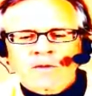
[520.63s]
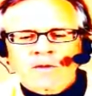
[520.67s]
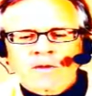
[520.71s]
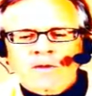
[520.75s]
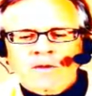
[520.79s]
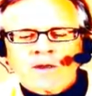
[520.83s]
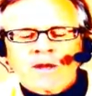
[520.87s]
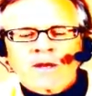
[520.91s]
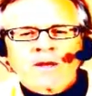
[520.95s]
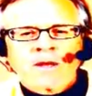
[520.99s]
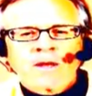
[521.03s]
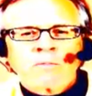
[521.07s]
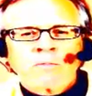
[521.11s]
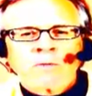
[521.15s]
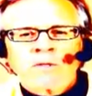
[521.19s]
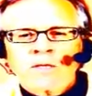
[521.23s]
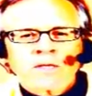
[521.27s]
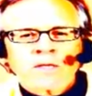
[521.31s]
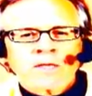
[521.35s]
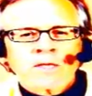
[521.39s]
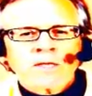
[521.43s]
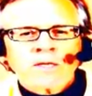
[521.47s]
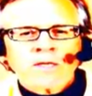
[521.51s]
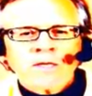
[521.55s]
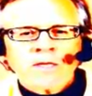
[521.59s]
That couple
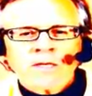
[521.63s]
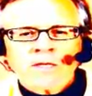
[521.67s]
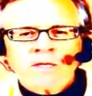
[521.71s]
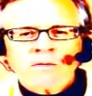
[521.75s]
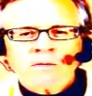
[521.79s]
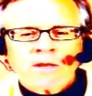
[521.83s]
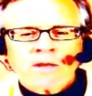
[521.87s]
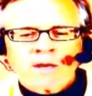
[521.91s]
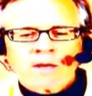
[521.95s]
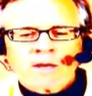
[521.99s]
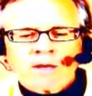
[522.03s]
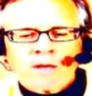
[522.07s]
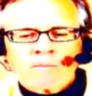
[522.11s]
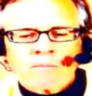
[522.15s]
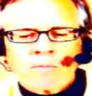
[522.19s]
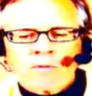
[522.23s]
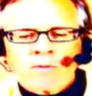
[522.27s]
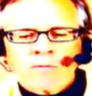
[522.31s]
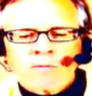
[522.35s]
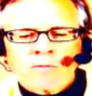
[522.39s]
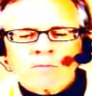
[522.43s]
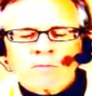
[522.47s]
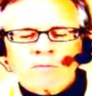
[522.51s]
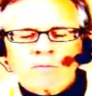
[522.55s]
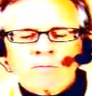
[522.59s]
doesn't need to be that
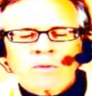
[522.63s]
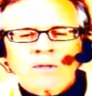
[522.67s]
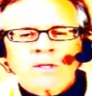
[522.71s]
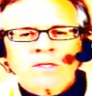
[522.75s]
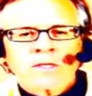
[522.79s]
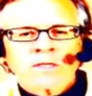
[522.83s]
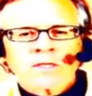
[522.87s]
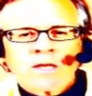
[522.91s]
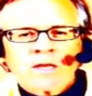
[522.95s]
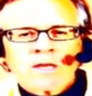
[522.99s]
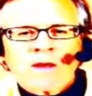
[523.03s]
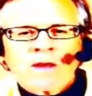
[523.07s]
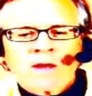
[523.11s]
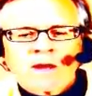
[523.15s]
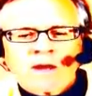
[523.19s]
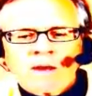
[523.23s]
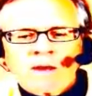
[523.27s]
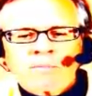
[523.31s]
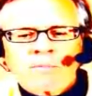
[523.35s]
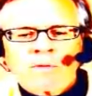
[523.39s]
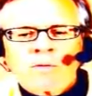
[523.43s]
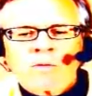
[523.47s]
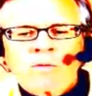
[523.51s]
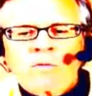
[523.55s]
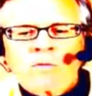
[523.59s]
couple. Instead of that
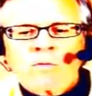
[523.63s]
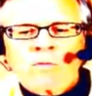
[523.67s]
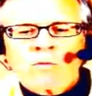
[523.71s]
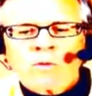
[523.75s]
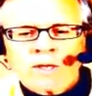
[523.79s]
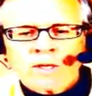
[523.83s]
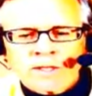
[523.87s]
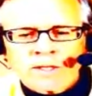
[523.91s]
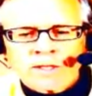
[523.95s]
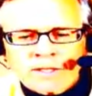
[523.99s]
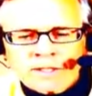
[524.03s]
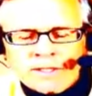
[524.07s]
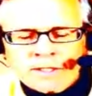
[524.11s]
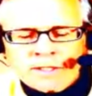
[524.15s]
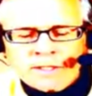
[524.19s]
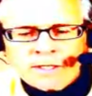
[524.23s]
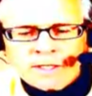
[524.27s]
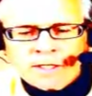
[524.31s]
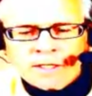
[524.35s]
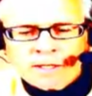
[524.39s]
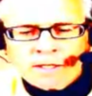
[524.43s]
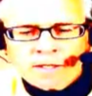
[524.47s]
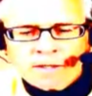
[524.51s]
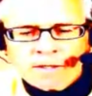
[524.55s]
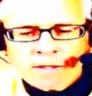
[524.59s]
couple, oneness is
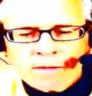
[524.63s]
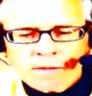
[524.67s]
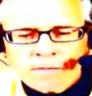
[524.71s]
seen.